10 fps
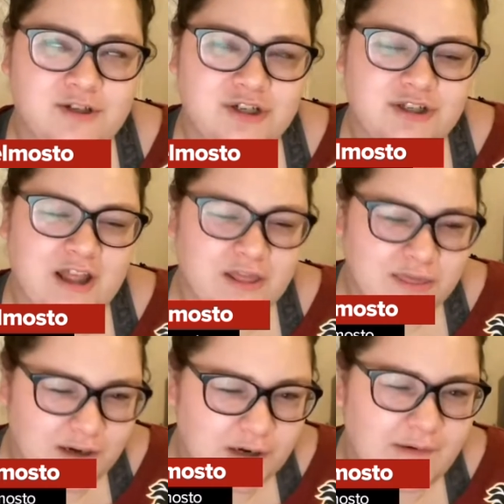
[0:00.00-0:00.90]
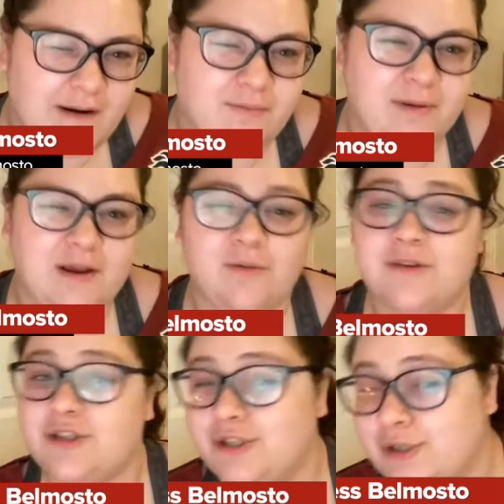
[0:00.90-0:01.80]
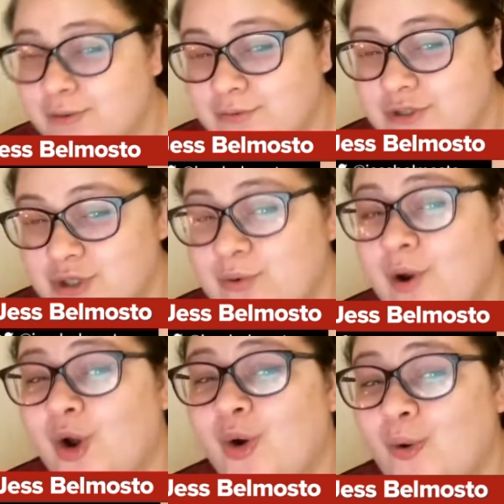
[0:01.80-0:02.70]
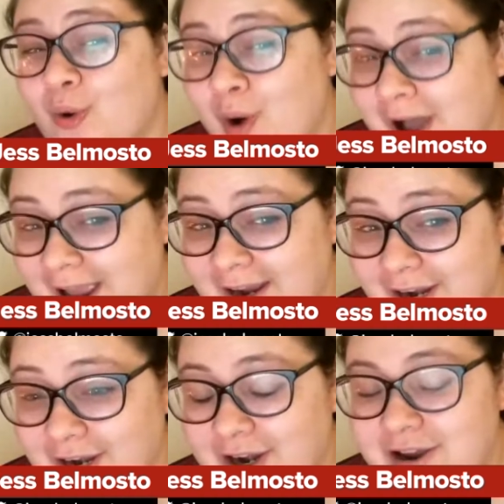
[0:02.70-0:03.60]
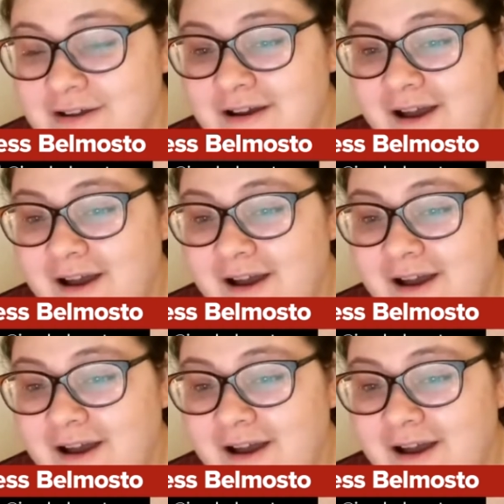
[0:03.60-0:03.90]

which that third round pick was used to acquire